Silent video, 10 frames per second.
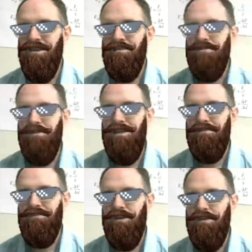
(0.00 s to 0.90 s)
So that
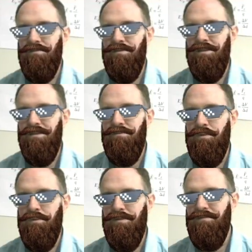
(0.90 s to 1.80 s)
involves this
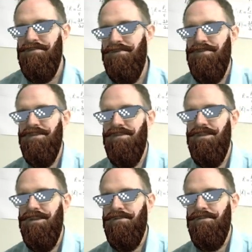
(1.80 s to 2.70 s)
150
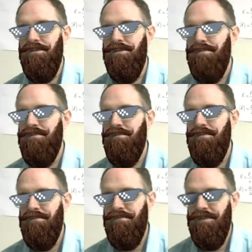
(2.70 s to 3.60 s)
delta
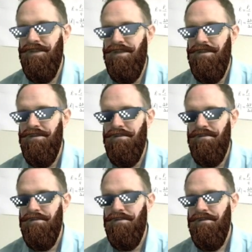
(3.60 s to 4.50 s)
V here,
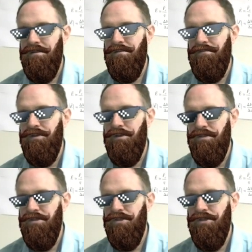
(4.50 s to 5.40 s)
the voltage.